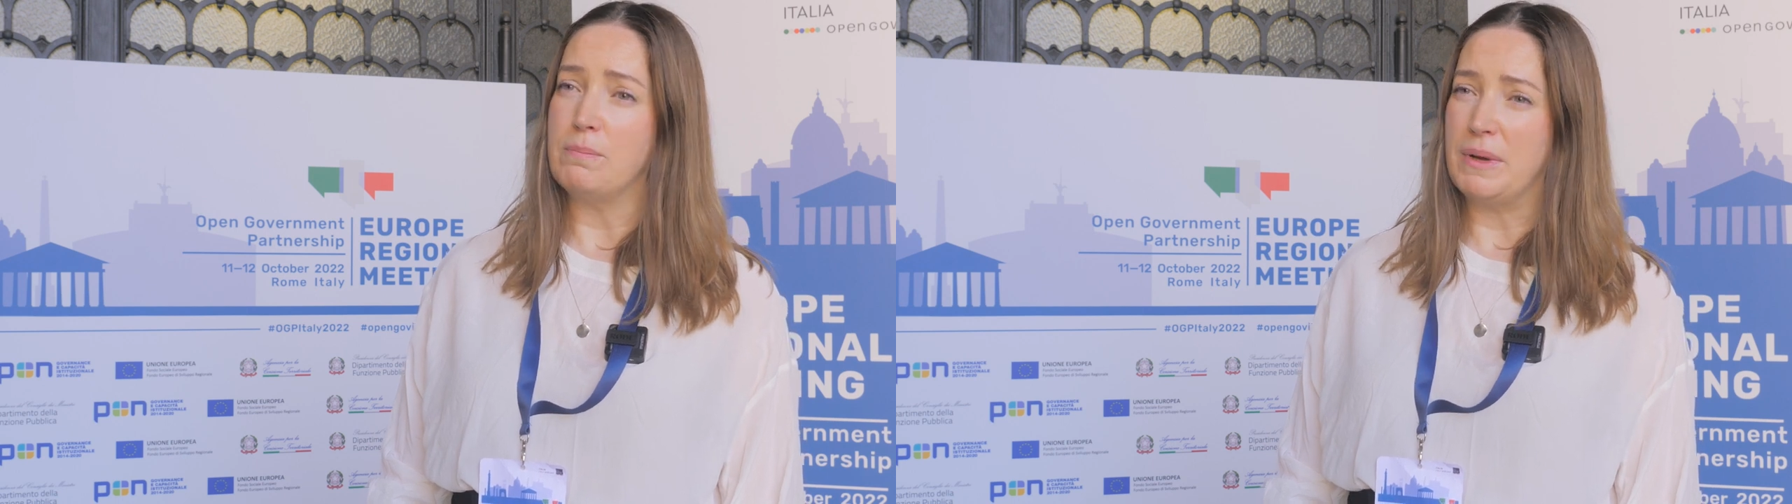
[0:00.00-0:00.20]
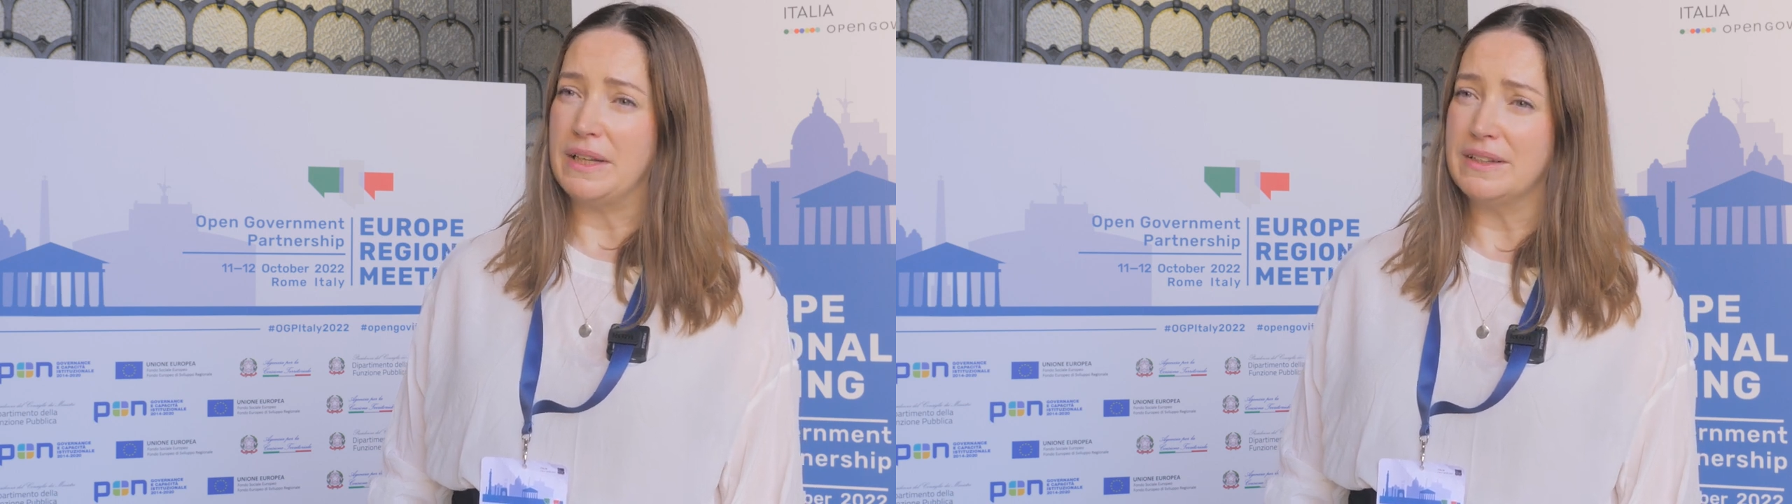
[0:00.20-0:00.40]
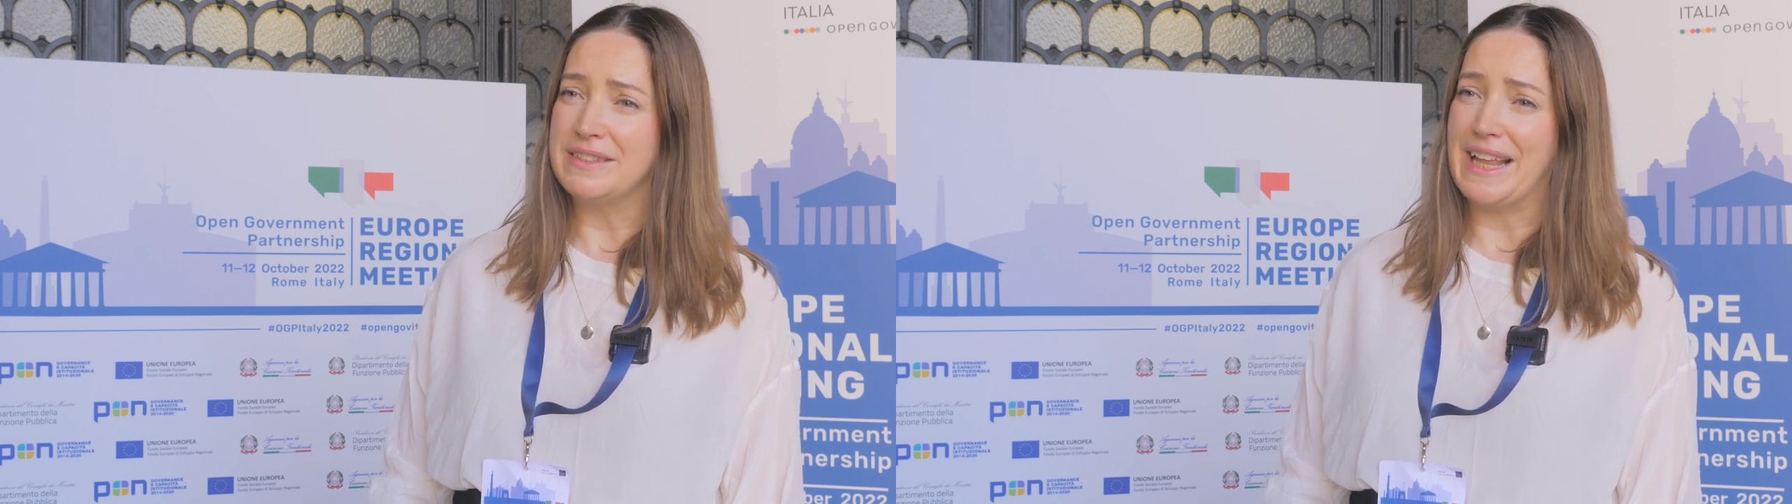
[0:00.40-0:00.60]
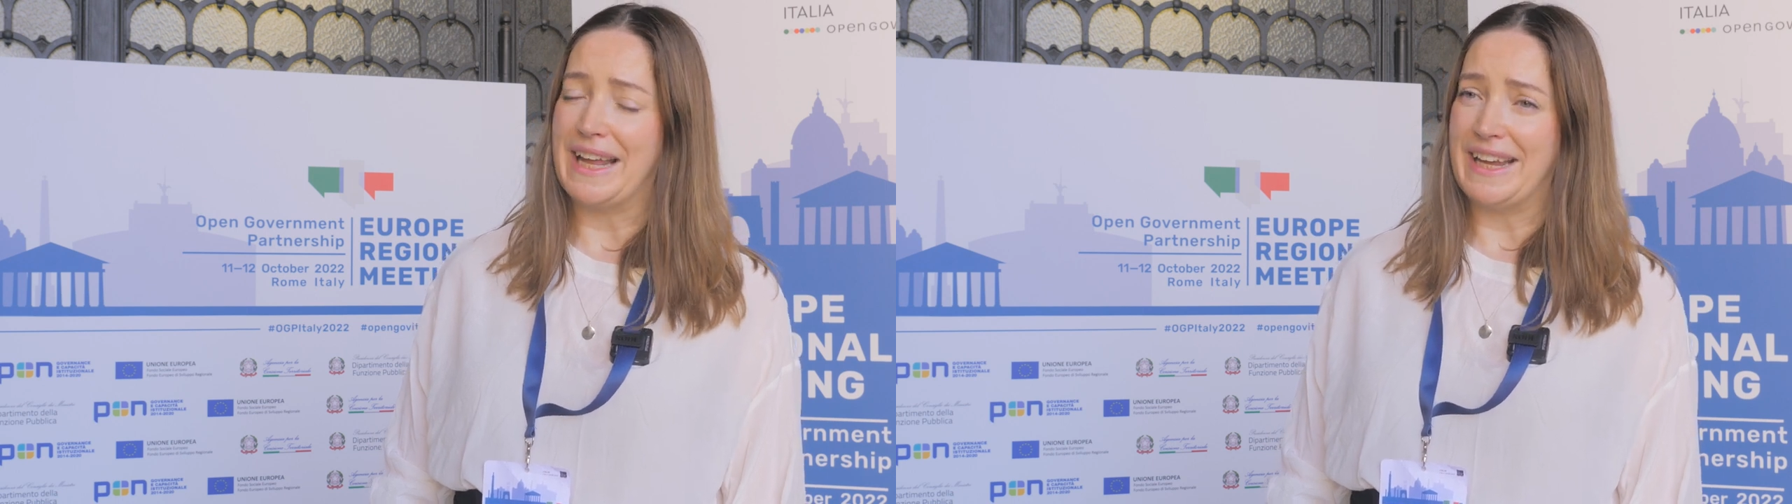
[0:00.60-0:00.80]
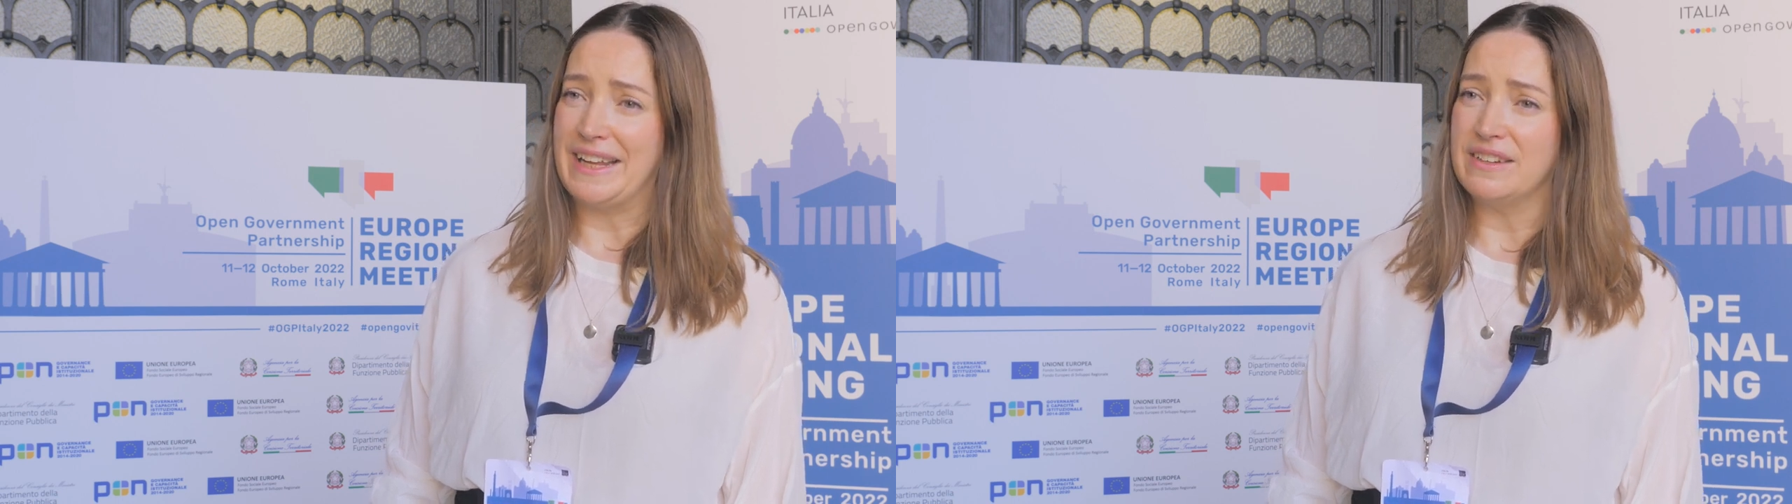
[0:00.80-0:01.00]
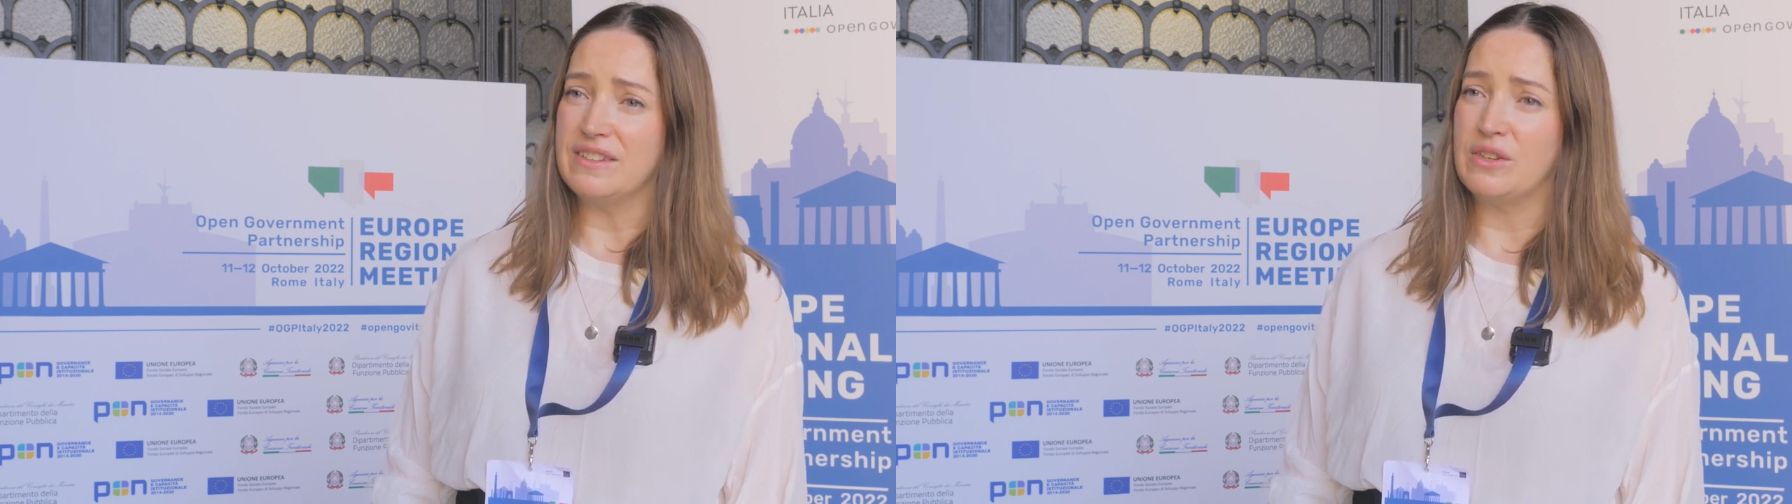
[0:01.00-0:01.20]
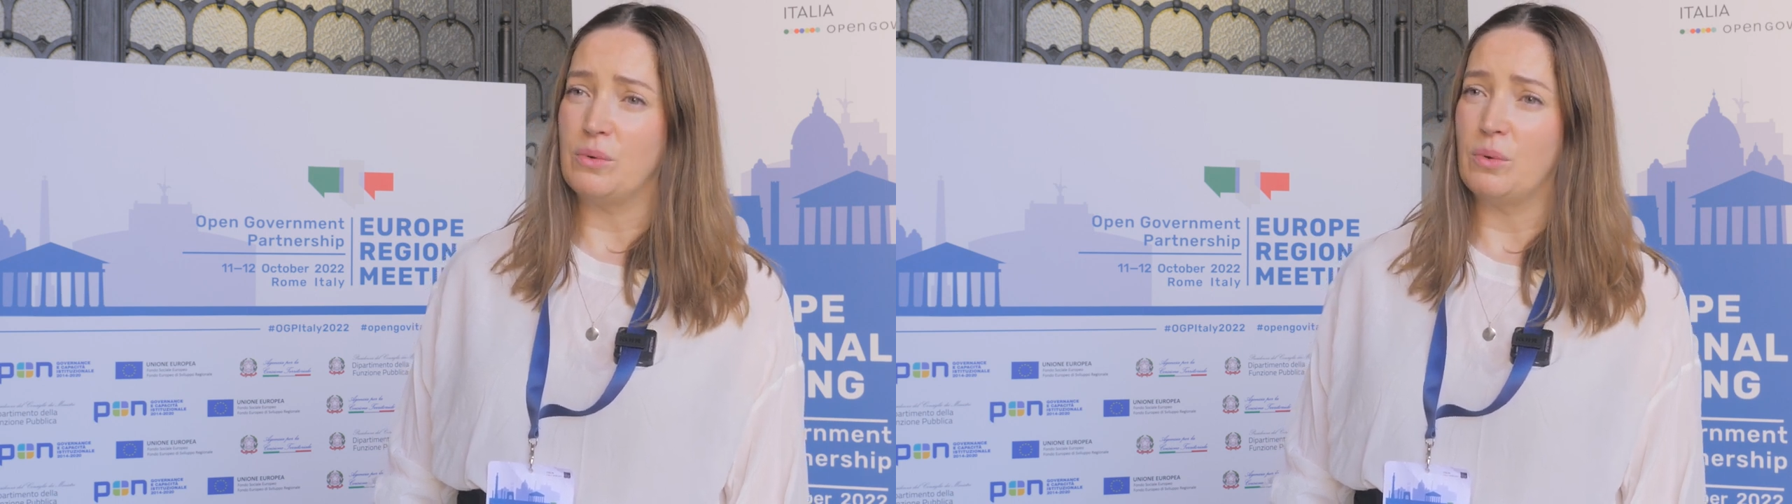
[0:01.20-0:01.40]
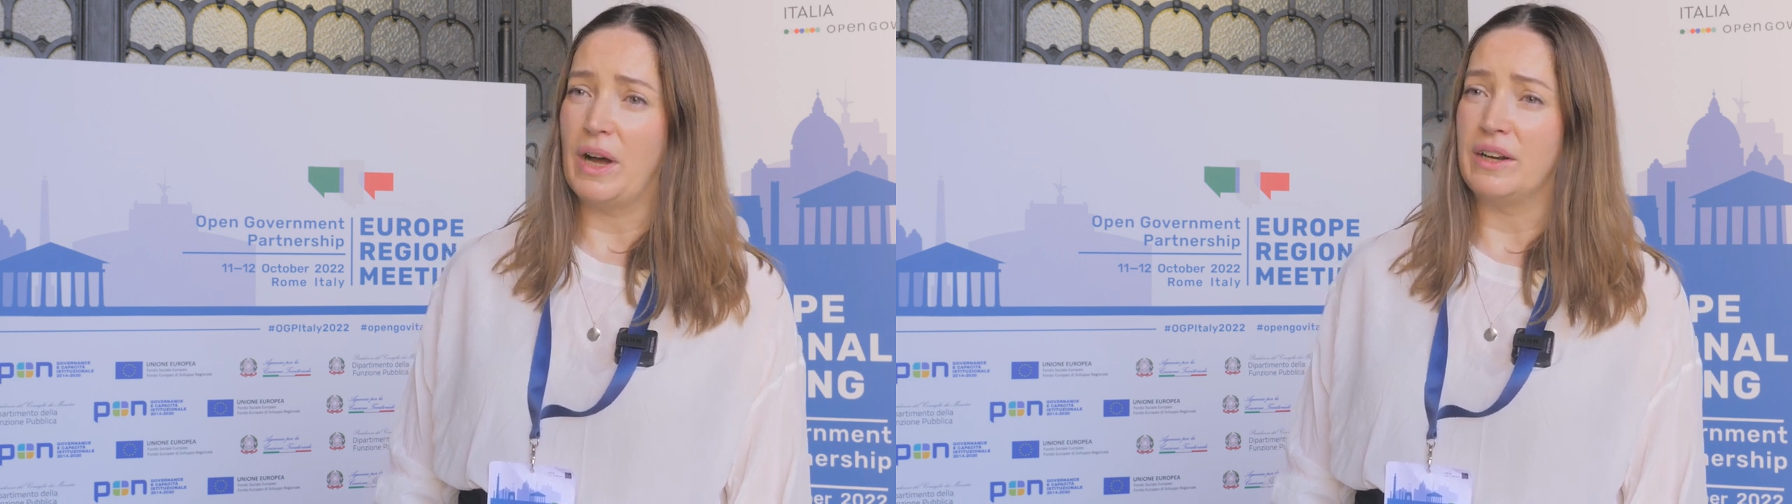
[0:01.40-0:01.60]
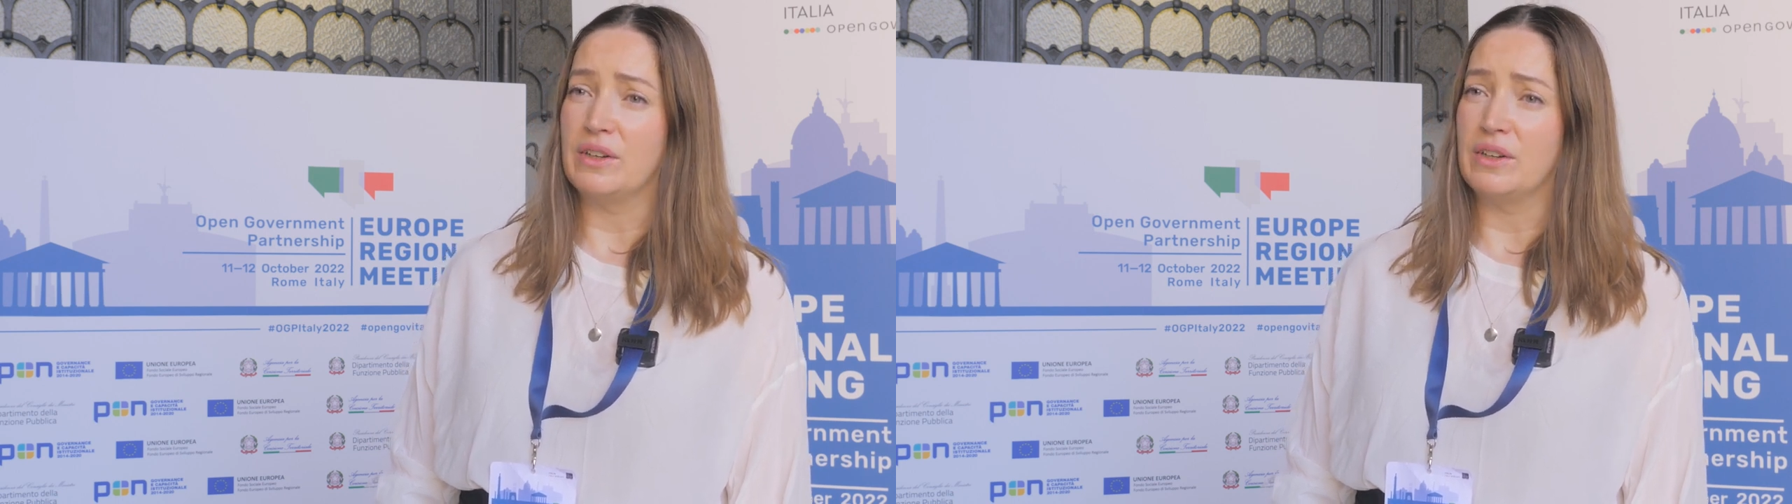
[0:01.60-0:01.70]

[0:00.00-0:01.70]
build that into